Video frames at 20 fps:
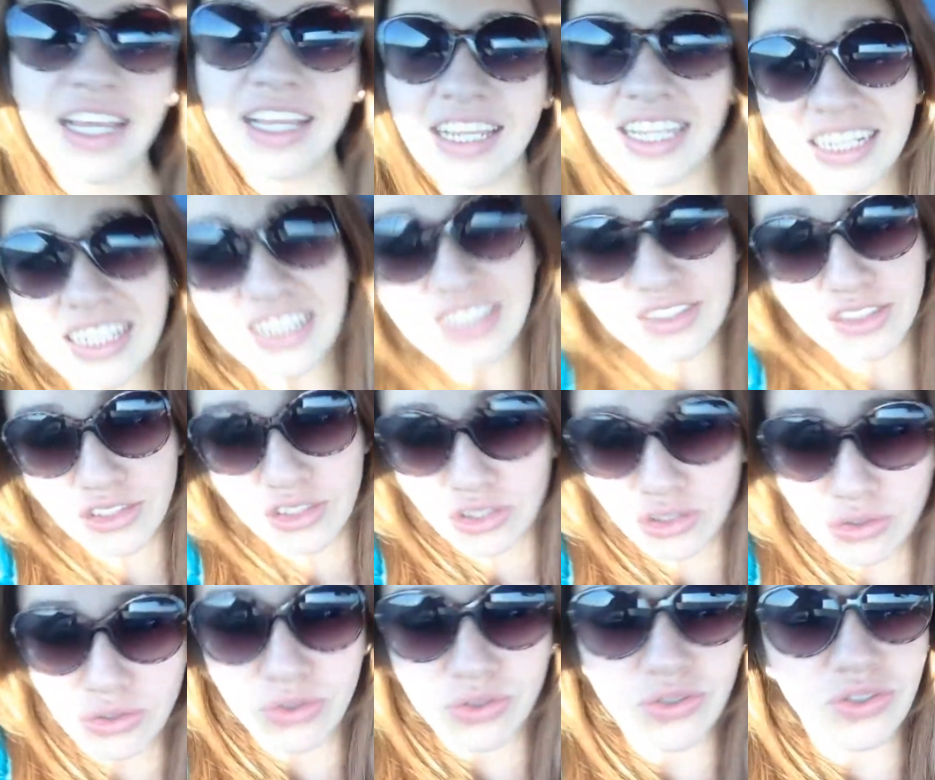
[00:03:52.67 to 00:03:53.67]
he needs
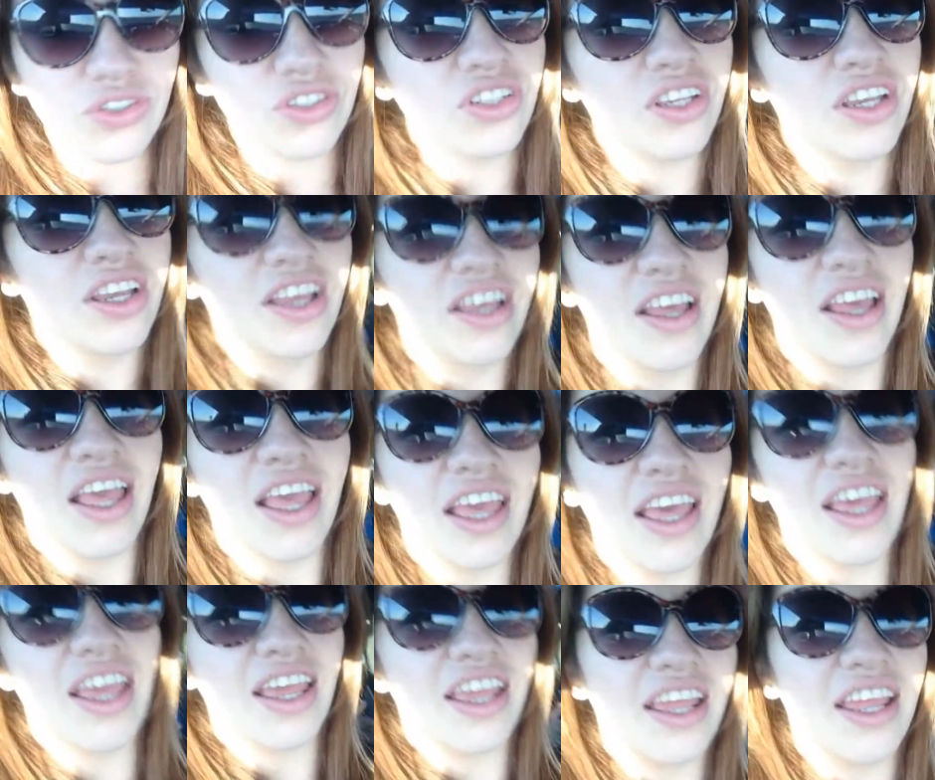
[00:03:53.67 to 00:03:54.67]
shoes
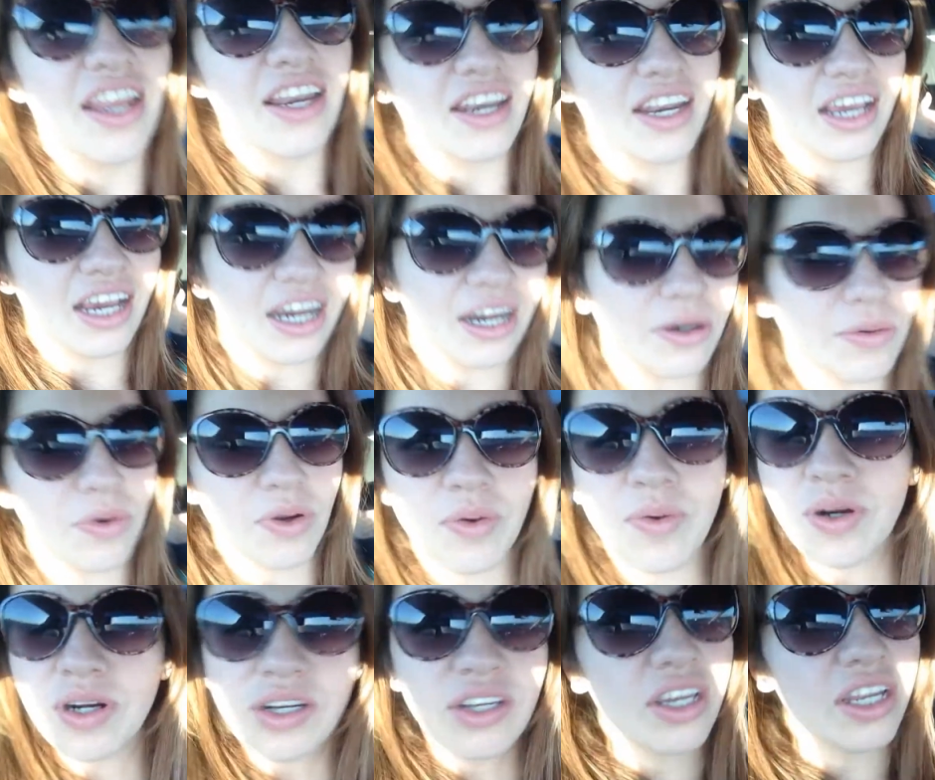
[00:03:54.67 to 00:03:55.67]
and uh, we
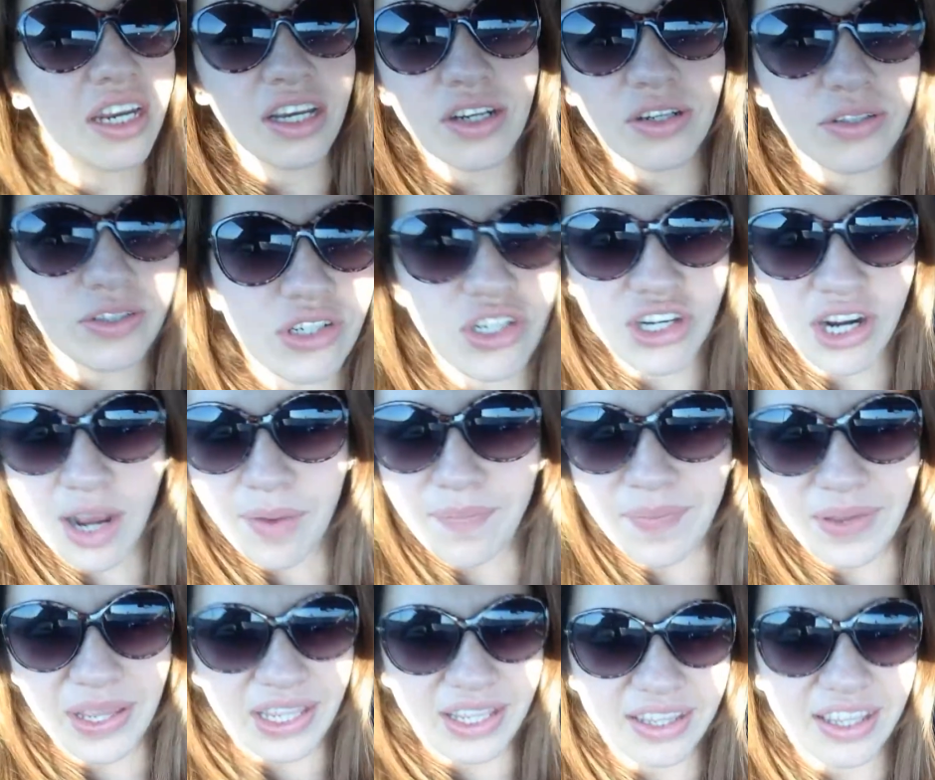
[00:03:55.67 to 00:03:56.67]
were gonna go
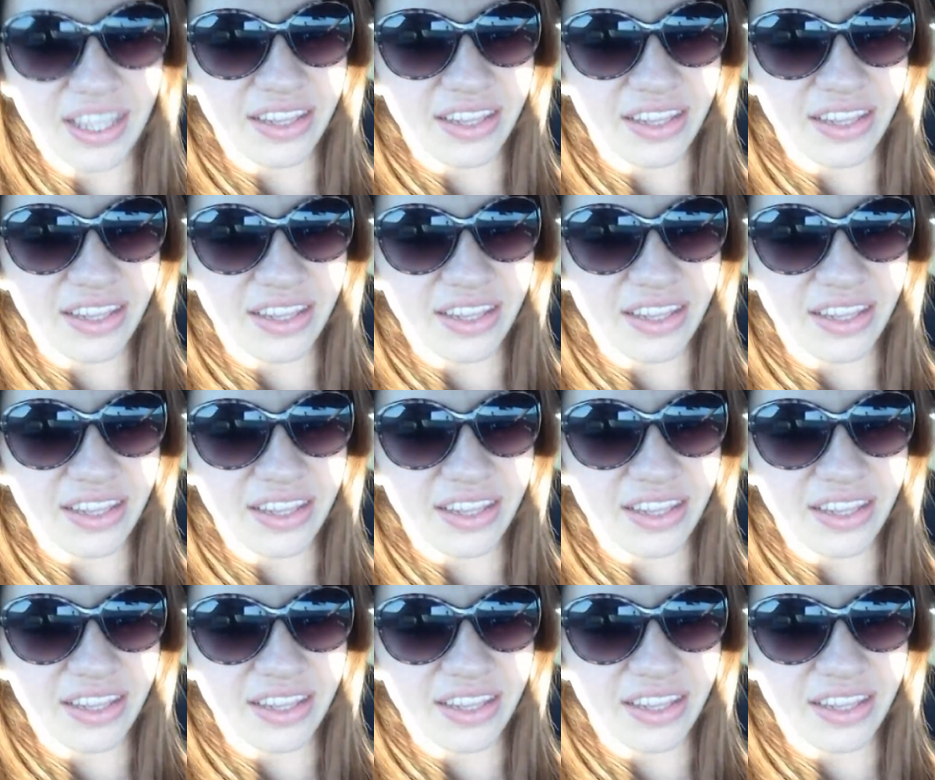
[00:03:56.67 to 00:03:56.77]
shopping